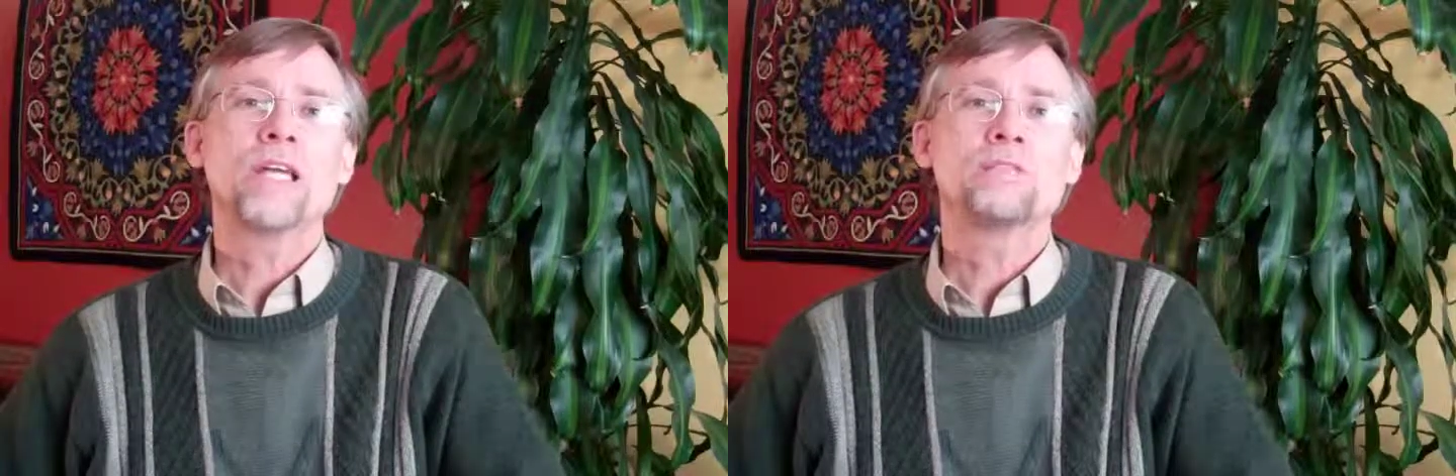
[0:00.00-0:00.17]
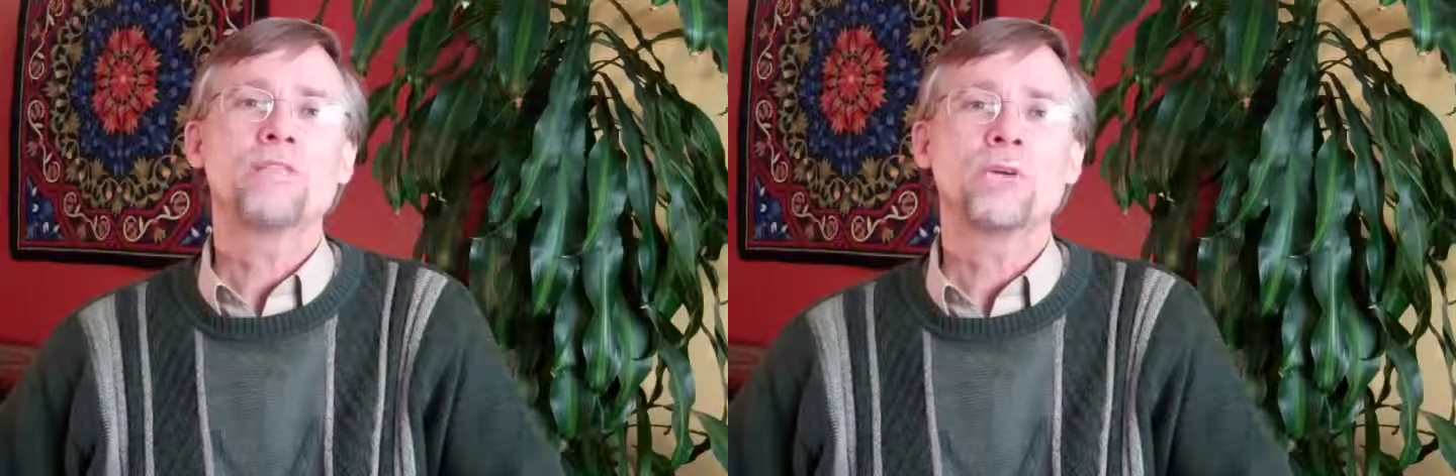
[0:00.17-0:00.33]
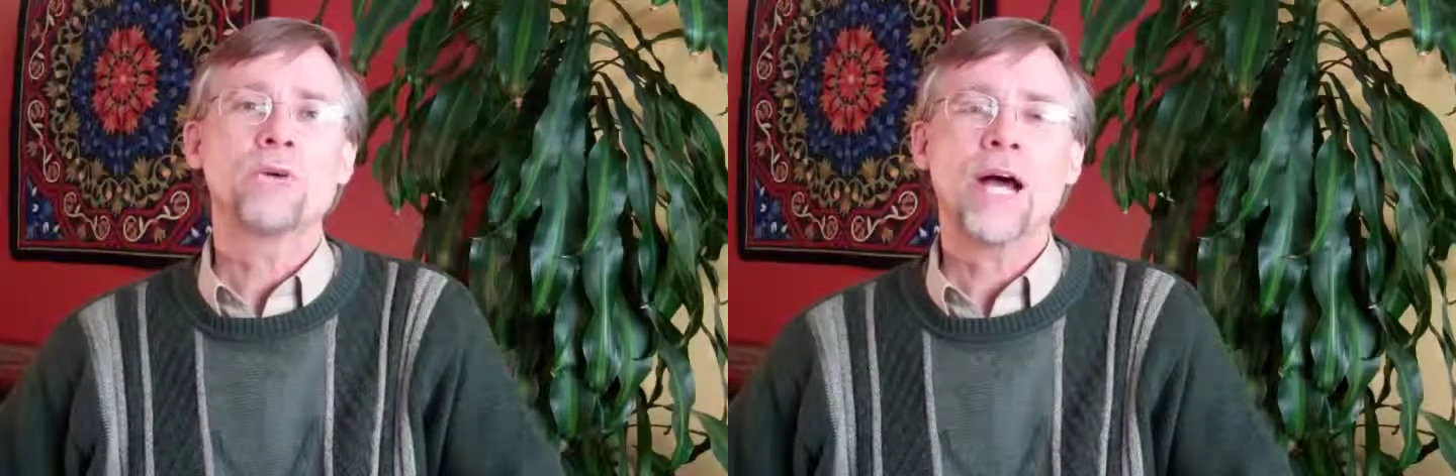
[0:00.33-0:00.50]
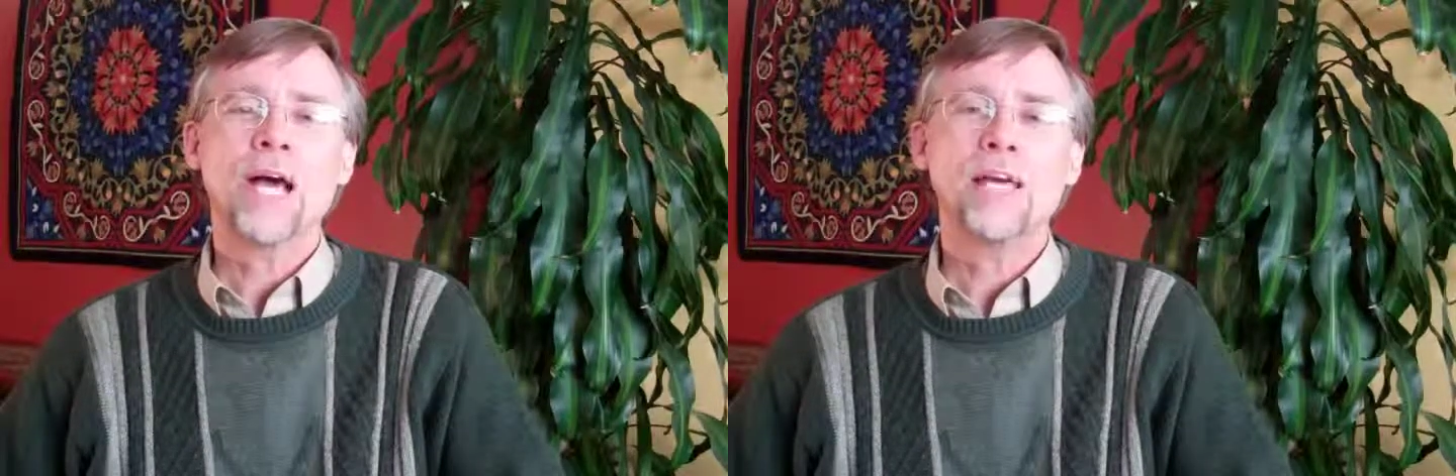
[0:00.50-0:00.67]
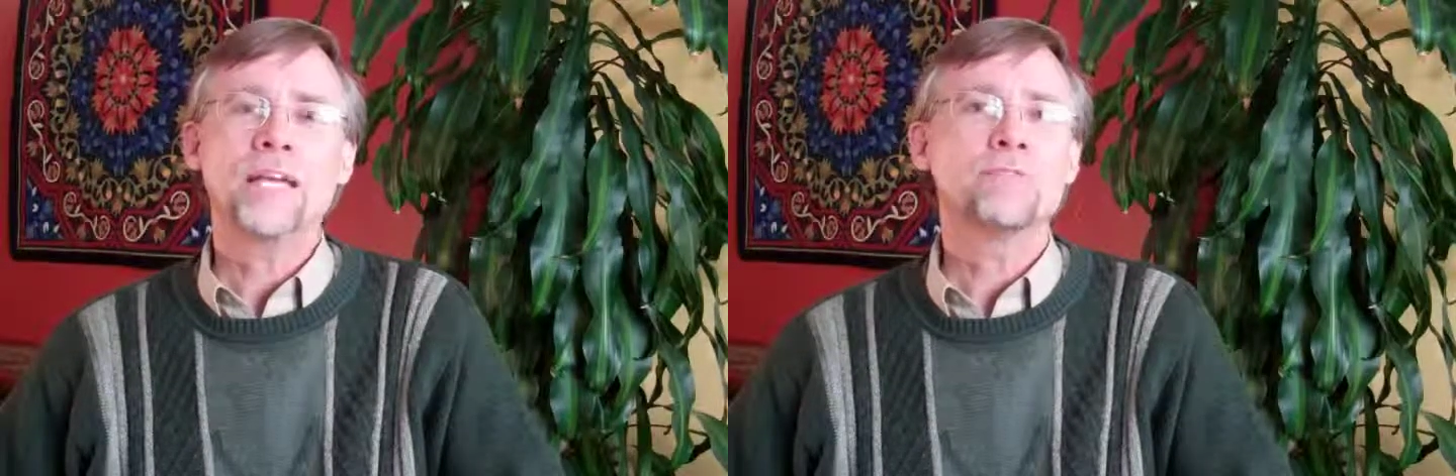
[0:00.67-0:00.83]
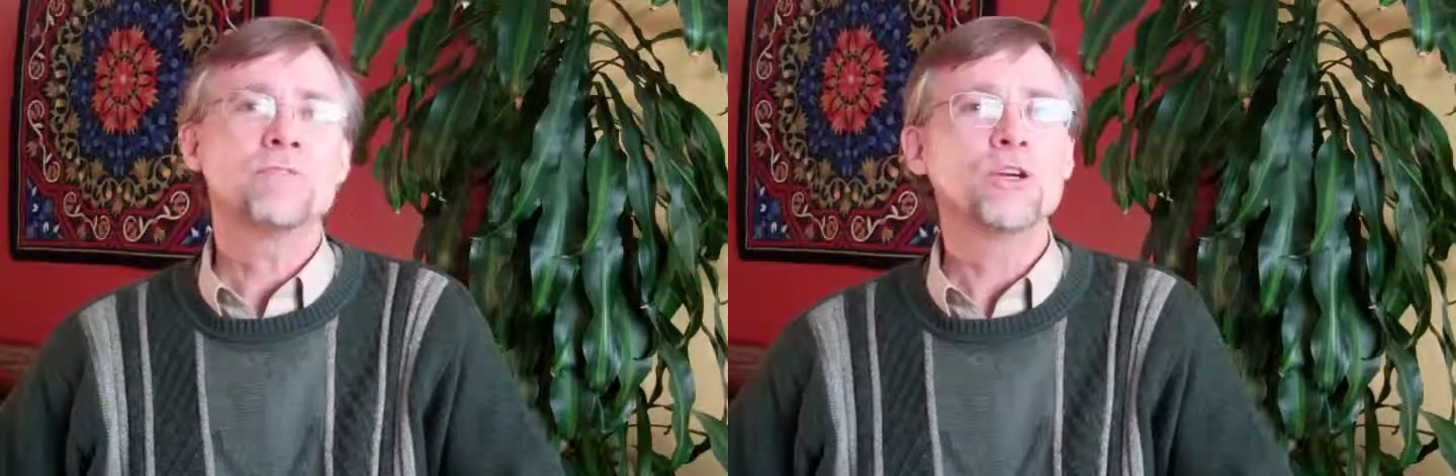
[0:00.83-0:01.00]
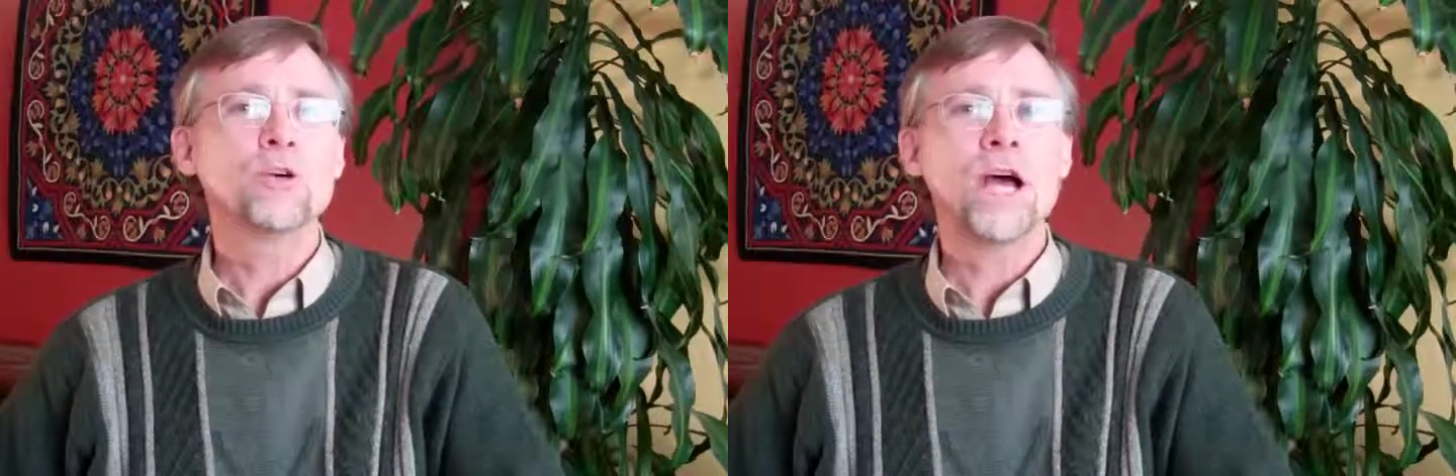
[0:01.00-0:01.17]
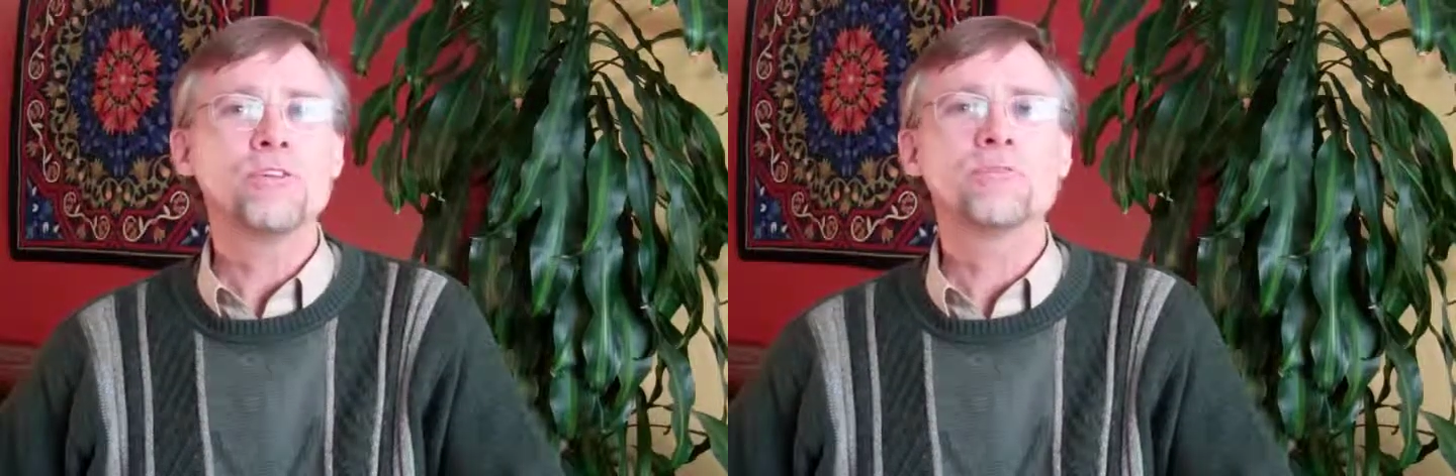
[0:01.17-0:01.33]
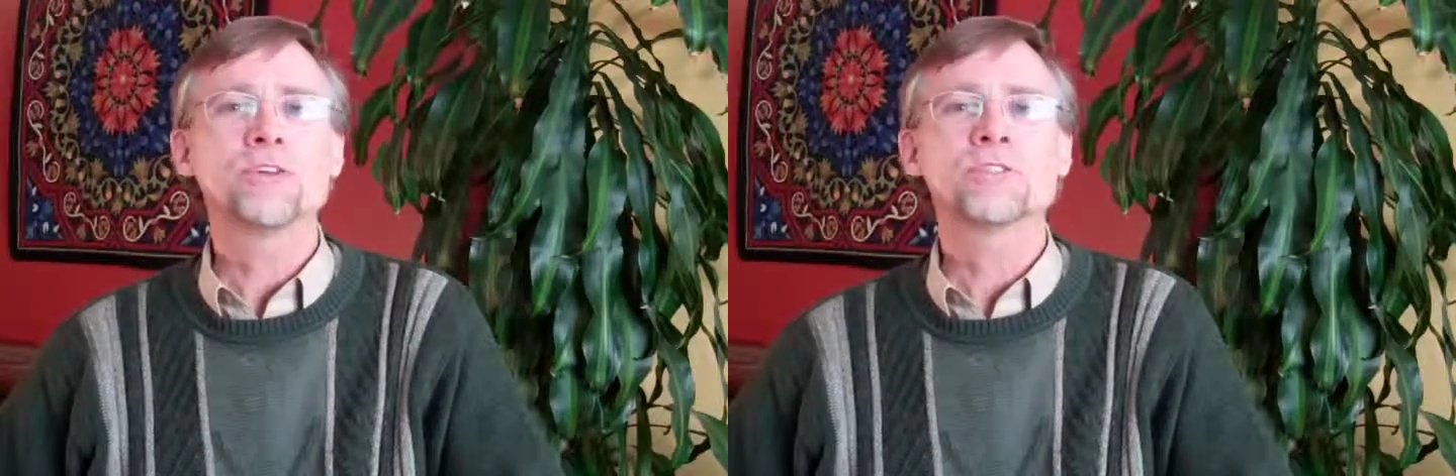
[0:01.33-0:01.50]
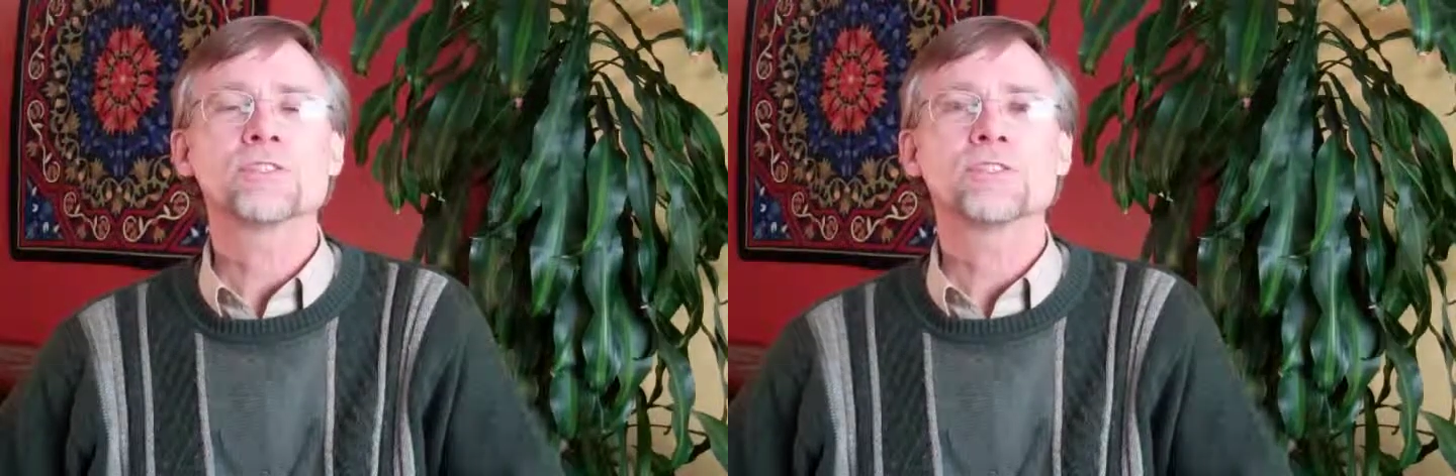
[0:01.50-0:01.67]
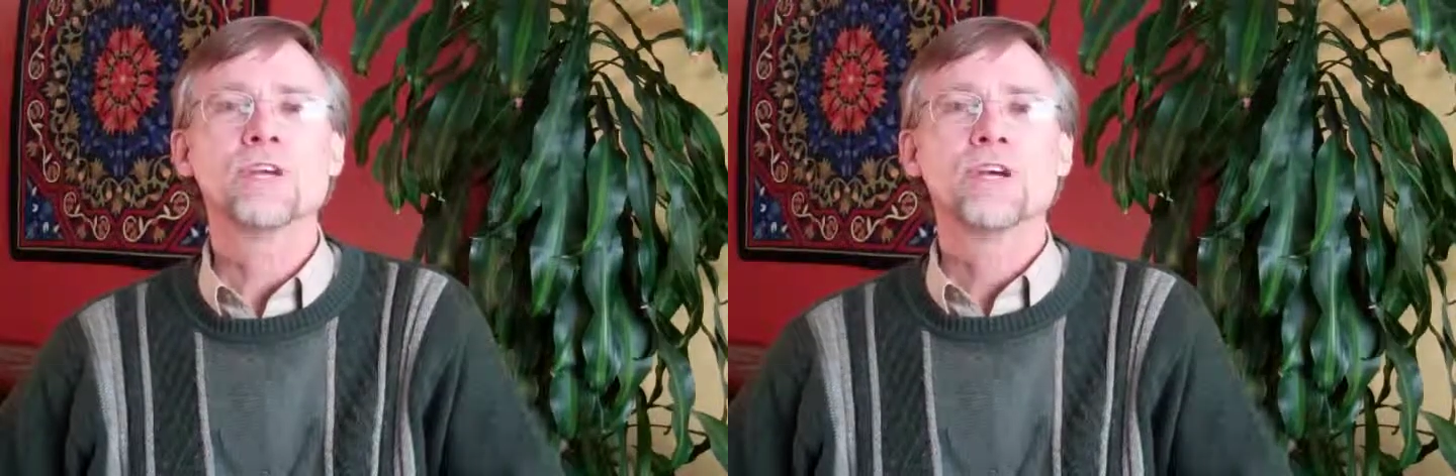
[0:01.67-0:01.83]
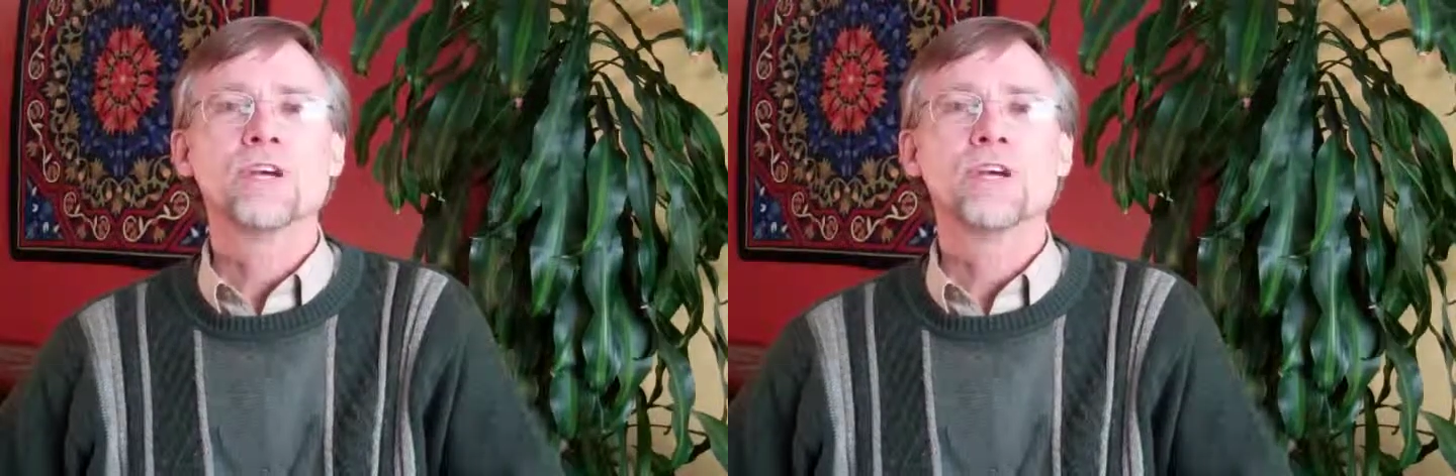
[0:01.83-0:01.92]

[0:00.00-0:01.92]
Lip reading: a variety of new efforts,